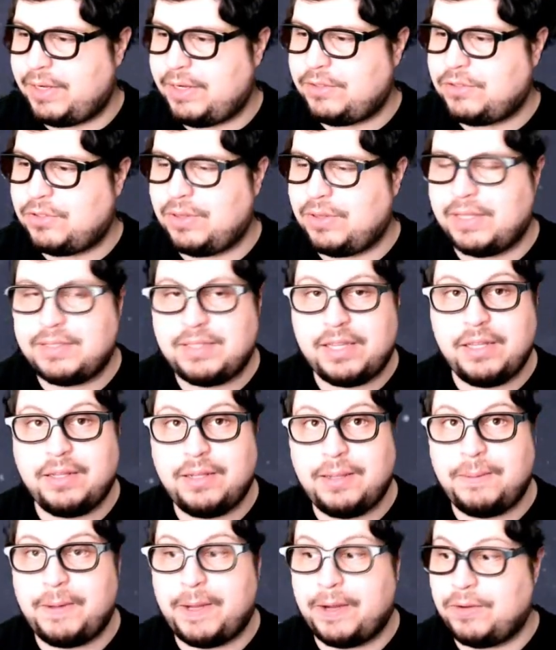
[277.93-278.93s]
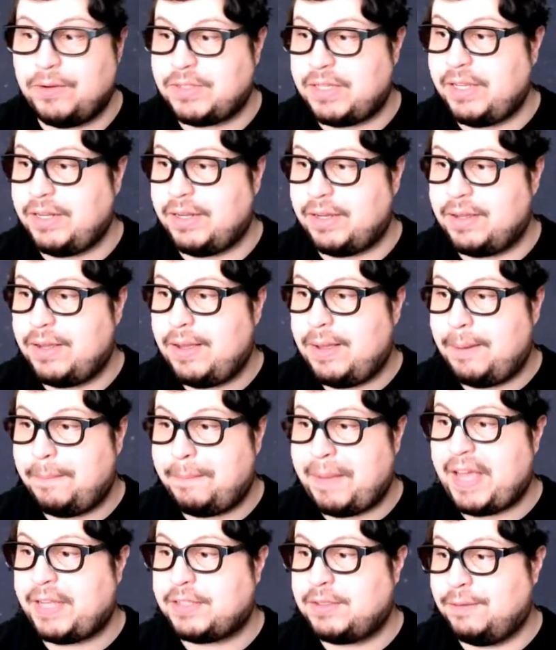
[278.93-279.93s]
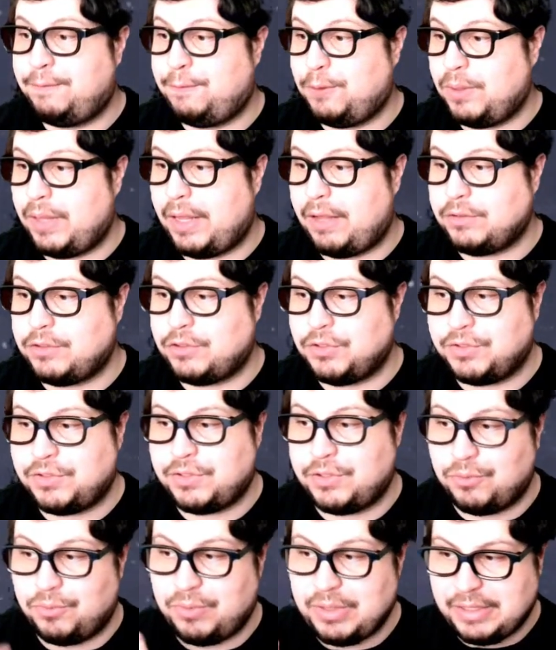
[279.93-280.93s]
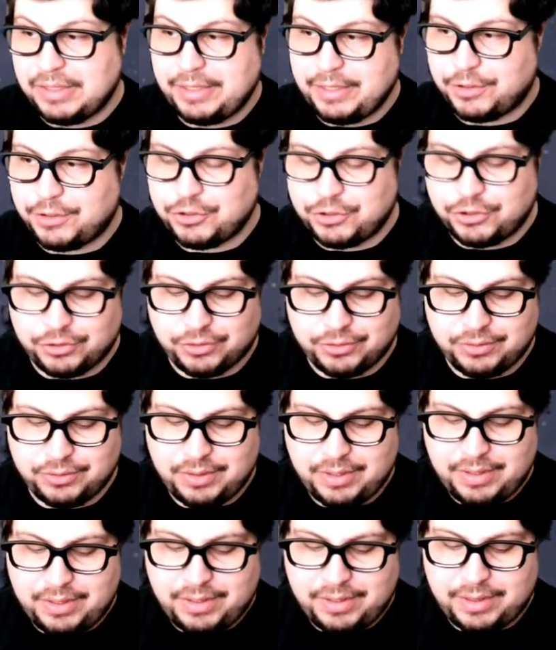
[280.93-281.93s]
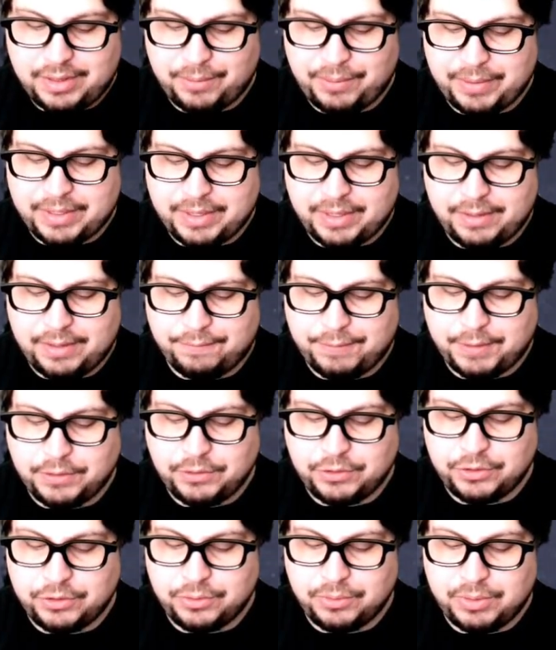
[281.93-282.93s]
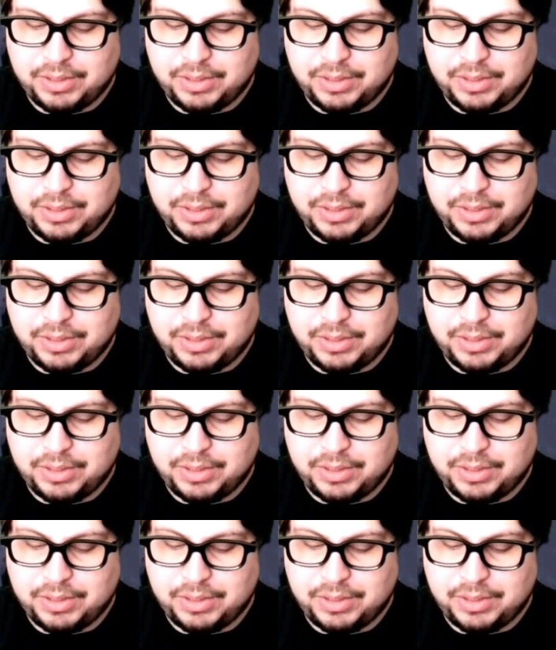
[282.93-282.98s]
so let's heal up Giratina back to full health just to really ensure that we kind of undo a